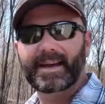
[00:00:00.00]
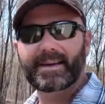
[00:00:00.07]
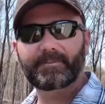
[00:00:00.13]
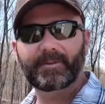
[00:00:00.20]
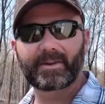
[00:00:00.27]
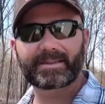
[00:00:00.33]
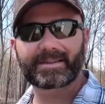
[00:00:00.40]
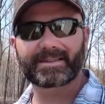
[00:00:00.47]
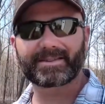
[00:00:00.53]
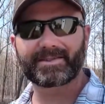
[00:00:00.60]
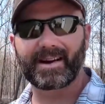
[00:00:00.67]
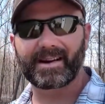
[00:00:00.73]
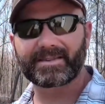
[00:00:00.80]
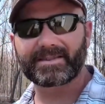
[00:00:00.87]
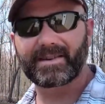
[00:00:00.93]
Hey folks, it's
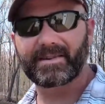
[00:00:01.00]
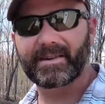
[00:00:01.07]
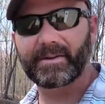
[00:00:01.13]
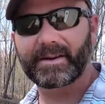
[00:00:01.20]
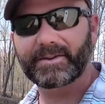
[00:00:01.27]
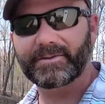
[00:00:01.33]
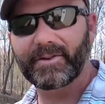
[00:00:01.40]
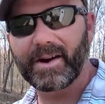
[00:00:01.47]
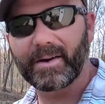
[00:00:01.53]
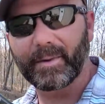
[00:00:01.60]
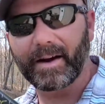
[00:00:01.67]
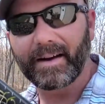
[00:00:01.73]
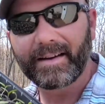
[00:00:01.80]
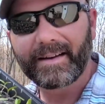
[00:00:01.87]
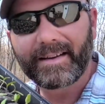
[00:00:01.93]
Josh, Stoney Ridge
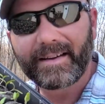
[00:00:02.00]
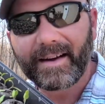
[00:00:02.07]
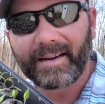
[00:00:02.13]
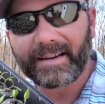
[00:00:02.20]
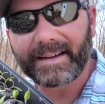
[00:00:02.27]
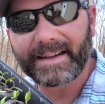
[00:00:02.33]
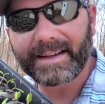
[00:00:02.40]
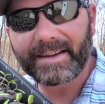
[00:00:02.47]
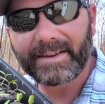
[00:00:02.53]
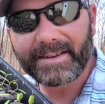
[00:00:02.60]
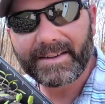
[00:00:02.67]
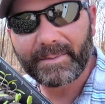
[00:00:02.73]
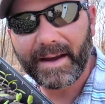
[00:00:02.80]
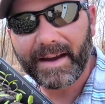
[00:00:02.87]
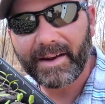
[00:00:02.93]
Farmer. Our little
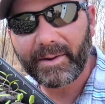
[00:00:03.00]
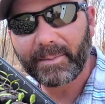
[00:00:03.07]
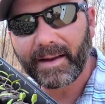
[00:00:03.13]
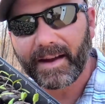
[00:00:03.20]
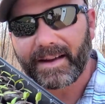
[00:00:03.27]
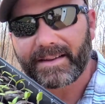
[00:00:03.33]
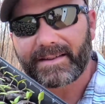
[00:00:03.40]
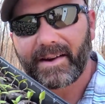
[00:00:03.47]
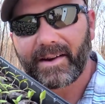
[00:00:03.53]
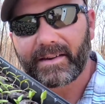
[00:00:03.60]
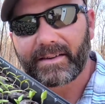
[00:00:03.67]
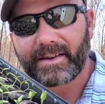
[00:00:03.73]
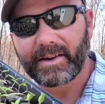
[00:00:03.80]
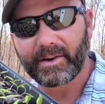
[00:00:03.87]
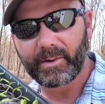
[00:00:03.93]
tomato plants are
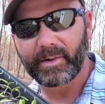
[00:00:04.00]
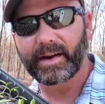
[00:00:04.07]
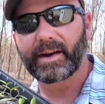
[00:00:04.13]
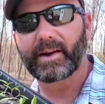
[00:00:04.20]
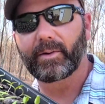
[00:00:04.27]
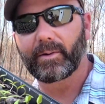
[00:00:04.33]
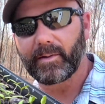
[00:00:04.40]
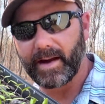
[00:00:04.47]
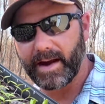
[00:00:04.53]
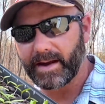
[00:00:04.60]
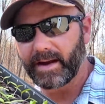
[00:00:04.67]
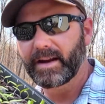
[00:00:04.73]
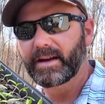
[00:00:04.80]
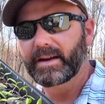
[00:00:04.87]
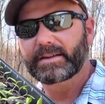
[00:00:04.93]
doing
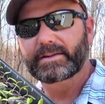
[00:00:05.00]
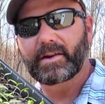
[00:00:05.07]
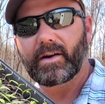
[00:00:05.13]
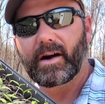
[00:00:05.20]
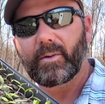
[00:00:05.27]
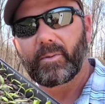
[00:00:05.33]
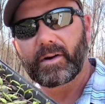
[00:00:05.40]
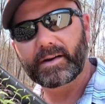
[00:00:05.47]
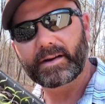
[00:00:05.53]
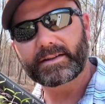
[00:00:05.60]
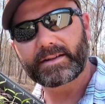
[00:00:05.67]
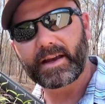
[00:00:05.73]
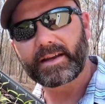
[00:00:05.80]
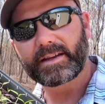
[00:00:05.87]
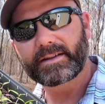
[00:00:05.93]
great. So I wanted to
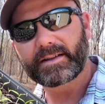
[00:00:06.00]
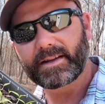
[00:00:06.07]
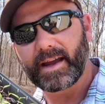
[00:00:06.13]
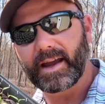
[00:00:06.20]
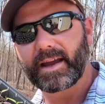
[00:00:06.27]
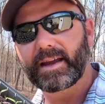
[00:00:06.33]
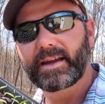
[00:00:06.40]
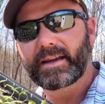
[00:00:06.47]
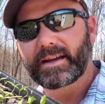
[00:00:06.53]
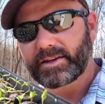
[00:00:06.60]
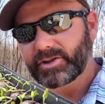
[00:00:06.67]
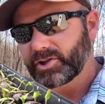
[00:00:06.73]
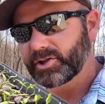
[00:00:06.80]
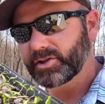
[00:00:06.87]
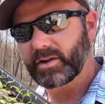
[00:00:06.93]
take you today
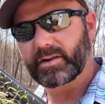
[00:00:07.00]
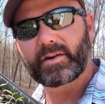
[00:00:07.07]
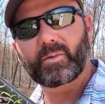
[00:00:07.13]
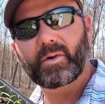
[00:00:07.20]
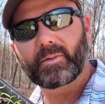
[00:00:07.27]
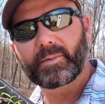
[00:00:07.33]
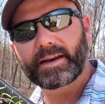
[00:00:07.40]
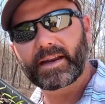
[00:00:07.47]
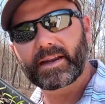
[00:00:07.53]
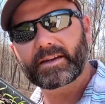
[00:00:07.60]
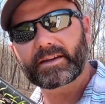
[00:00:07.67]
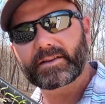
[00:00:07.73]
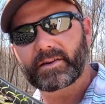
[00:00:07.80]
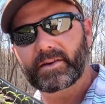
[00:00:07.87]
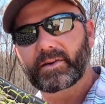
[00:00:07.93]
and show you what we need
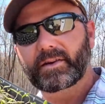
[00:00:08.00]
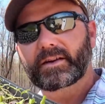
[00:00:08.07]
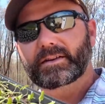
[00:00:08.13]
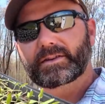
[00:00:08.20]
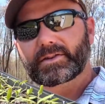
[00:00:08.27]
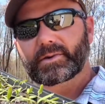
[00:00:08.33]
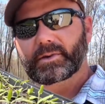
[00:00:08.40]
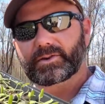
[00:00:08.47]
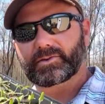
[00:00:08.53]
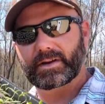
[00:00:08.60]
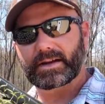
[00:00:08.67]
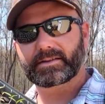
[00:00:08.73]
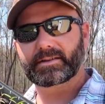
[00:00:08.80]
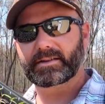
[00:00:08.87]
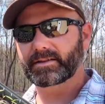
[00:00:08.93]
to do to
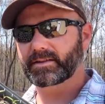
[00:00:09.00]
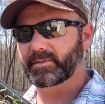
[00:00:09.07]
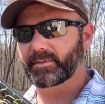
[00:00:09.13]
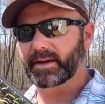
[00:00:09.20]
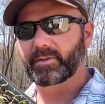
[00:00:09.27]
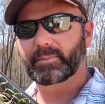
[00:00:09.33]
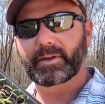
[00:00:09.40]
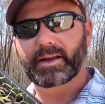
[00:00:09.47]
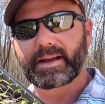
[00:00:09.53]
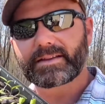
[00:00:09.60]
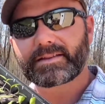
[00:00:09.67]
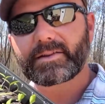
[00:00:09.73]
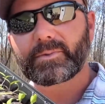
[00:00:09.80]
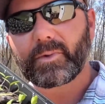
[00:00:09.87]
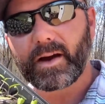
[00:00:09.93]
address these tomato
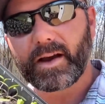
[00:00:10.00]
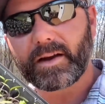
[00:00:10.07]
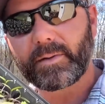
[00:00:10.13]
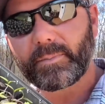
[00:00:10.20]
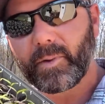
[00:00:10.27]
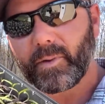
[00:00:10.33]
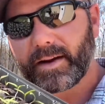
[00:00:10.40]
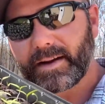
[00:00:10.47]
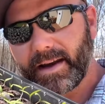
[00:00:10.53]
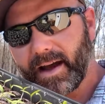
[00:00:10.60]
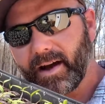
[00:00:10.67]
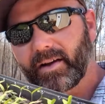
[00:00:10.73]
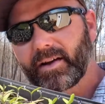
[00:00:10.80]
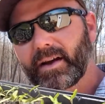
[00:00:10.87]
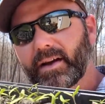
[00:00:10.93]
plants. We're at a point
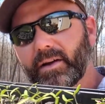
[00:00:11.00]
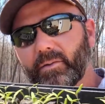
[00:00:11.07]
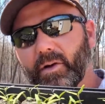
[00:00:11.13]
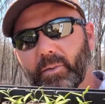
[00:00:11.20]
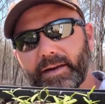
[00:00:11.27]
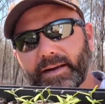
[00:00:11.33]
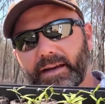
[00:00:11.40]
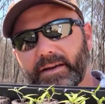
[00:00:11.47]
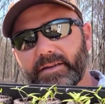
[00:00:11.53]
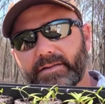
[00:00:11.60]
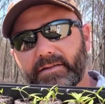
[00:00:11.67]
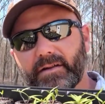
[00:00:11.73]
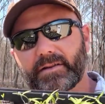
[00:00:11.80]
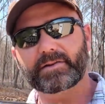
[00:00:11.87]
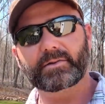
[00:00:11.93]
now where we need to
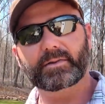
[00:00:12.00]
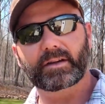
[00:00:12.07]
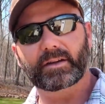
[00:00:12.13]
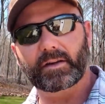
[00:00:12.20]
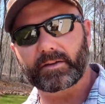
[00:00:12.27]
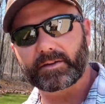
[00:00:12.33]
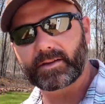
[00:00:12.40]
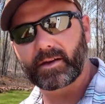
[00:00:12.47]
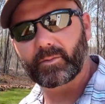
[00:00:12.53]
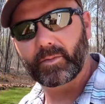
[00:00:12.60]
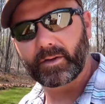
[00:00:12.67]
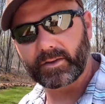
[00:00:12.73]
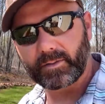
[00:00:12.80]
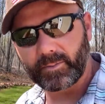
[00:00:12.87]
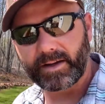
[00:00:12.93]
start doing a little something
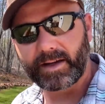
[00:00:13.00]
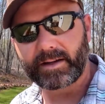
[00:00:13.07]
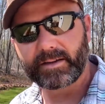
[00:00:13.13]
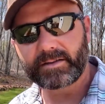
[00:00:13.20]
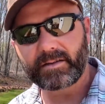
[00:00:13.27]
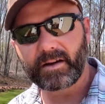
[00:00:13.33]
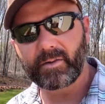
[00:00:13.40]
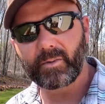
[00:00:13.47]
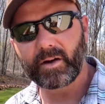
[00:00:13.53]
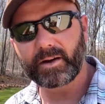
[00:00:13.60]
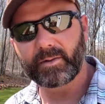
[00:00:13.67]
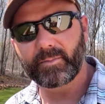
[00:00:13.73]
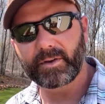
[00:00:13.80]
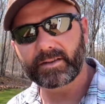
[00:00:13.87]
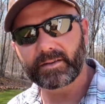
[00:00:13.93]
with them. We need to start
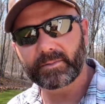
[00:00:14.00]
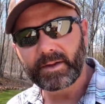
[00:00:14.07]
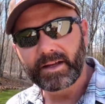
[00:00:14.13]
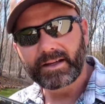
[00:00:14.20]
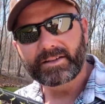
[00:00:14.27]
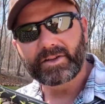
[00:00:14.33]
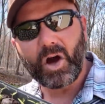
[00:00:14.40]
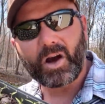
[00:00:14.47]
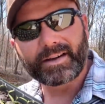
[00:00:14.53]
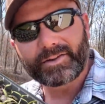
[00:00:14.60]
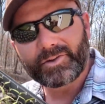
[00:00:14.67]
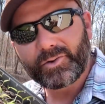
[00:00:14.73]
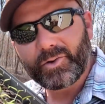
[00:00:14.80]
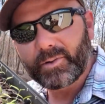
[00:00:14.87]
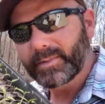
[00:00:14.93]
working with them, talking
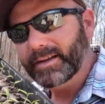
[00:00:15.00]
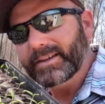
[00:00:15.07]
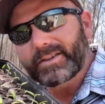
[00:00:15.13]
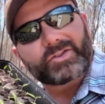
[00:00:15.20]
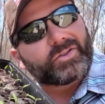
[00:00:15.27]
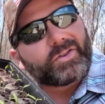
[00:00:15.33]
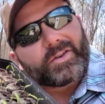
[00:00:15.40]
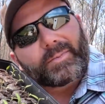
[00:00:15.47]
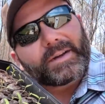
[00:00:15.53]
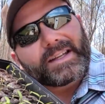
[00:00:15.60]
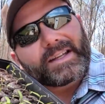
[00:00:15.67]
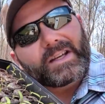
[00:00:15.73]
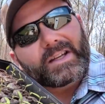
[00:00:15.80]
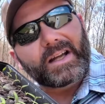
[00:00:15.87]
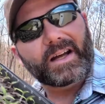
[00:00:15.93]
to them, showing them a
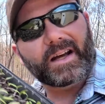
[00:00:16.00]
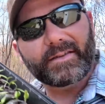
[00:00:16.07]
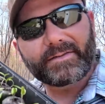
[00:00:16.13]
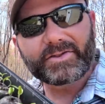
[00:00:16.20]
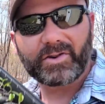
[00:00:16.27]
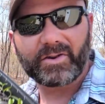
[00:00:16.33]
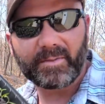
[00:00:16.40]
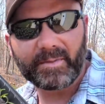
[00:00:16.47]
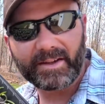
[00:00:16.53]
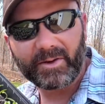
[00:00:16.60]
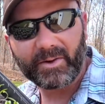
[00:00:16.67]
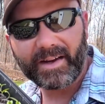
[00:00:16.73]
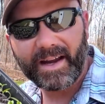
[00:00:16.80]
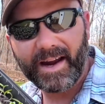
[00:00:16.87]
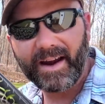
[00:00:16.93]
little love, showing them a
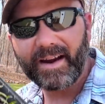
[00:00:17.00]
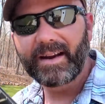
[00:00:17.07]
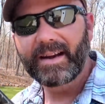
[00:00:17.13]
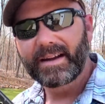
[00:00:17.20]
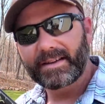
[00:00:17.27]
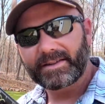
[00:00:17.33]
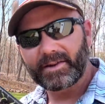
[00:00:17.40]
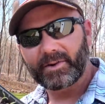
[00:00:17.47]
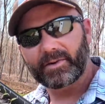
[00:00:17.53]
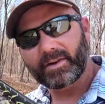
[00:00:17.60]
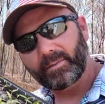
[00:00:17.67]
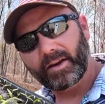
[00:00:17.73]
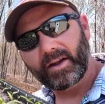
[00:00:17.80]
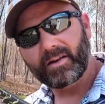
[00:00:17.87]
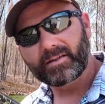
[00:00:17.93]
little care. So
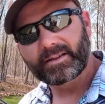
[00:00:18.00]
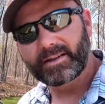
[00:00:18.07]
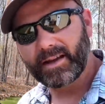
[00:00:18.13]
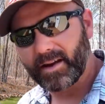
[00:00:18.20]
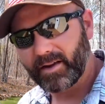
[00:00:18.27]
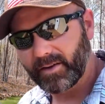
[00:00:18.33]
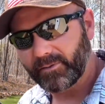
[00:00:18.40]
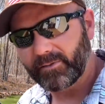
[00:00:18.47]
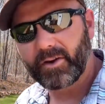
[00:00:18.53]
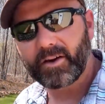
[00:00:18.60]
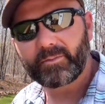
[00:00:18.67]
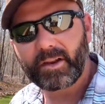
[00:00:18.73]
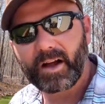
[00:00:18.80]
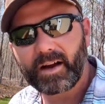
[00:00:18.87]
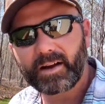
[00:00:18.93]
come along today on the
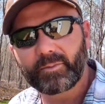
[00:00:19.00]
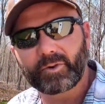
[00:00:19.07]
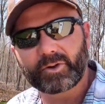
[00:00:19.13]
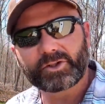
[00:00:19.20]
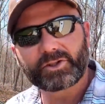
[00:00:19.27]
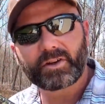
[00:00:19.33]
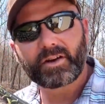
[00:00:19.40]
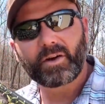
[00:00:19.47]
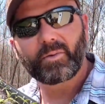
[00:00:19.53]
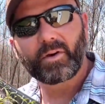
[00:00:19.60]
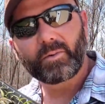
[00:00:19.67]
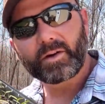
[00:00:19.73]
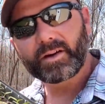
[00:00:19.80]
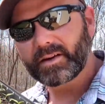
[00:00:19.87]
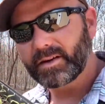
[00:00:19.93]
farm vlog and we'll show you
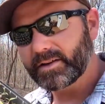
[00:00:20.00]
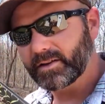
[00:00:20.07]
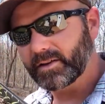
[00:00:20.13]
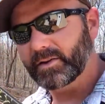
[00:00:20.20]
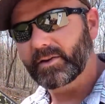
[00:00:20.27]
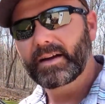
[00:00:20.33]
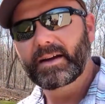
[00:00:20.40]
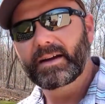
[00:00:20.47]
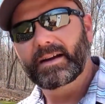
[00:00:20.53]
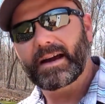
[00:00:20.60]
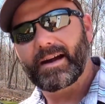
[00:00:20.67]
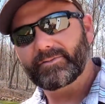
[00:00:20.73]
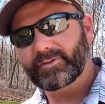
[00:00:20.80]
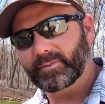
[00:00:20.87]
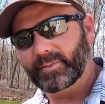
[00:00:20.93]
what we're going to do
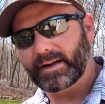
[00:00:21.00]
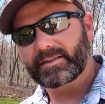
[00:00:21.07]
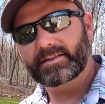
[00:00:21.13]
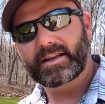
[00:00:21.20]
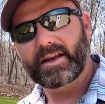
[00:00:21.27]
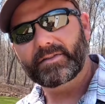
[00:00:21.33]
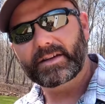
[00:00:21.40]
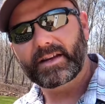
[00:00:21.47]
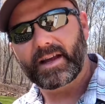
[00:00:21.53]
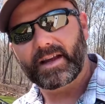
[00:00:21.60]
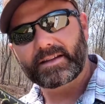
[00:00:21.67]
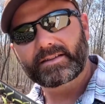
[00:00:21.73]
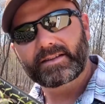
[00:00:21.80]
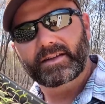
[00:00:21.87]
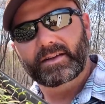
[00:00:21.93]
after about 7
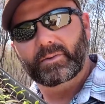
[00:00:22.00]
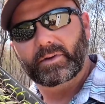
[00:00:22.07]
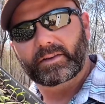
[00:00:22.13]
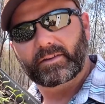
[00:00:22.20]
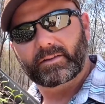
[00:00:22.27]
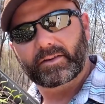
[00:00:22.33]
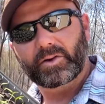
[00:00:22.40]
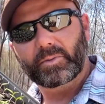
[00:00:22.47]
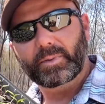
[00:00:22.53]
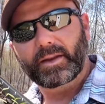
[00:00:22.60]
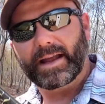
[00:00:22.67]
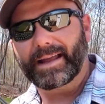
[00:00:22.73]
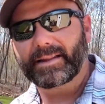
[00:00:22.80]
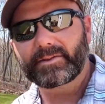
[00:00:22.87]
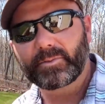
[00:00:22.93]
days with our little
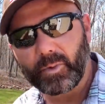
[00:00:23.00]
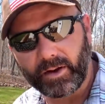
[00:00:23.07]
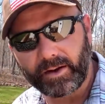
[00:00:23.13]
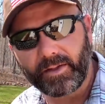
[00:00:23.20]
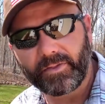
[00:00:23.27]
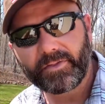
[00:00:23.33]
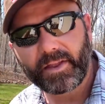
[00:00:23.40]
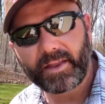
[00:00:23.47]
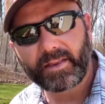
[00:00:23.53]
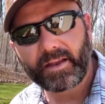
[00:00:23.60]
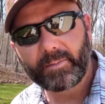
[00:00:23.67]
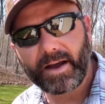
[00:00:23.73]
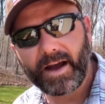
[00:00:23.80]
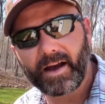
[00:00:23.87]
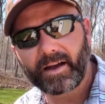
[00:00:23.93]
plants. We're going to thin
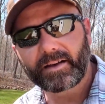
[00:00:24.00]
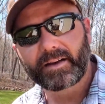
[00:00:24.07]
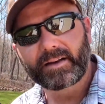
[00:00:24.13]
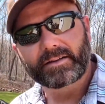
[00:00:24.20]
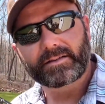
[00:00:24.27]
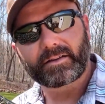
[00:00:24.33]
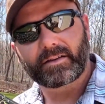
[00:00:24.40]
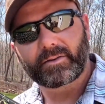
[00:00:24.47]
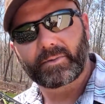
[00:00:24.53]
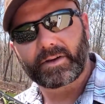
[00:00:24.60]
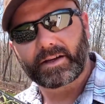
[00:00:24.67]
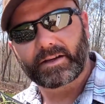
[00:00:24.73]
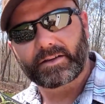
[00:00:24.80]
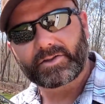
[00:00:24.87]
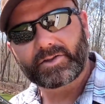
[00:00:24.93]
them out so that we
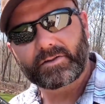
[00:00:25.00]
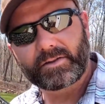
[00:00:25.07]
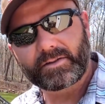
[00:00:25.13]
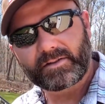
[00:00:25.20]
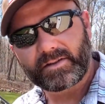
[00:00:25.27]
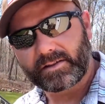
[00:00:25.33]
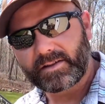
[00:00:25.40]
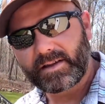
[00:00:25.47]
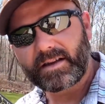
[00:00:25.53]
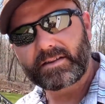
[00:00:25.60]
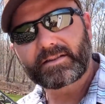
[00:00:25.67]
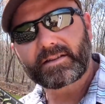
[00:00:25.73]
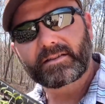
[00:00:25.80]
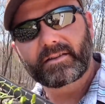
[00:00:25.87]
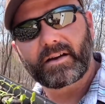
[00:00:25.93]
can ensure the
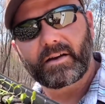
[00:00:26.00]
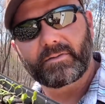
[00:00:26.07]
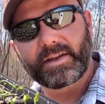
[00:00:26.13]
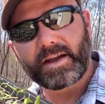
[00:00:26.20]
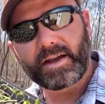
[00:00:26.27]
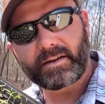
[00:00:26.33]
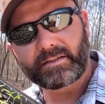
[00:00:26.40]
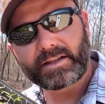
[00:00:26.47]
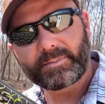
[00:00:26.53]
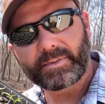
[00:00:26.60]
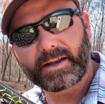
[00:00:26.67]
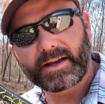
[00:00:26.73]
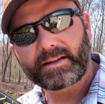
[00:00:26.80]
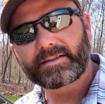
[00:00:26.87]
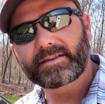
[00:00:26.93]
success of the healthy
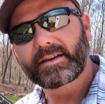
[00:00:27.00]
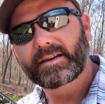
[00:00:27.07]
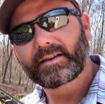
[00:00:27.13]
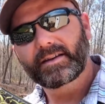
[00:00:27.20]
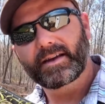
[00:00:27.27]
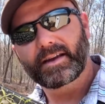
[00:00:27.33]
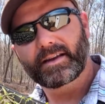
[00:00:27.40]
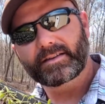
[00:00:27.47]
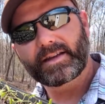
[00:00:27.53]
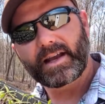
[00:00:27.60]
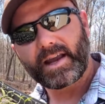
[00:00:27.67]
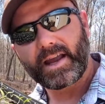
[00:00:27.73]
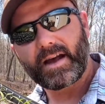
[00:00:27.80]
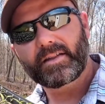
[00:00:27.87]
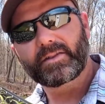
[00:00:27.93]
plants and
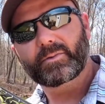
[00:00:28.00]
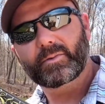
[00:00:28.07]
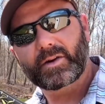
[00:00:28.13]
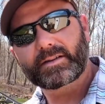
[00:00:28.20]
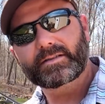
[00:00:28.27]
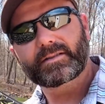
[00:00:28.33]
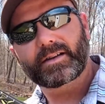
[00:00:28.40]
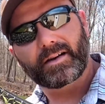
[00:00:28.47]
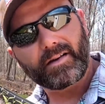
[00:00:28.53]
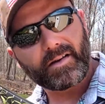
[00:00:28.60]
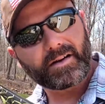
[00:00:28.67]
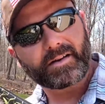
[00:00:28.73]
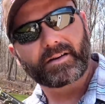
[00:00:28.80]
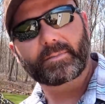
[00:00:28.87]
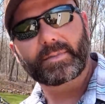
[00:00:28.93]
take out the ones that
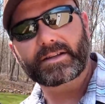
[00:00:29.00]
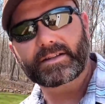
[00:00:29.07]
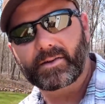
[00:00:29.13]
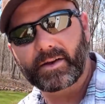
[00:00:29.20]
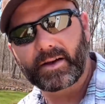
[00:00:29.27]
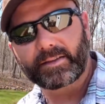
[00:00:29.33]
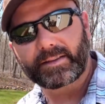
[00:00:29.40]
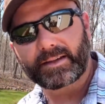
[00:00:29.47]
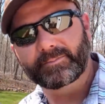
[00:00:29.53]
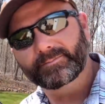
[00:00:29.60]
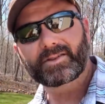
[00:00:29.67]
aren't going to be so healthy.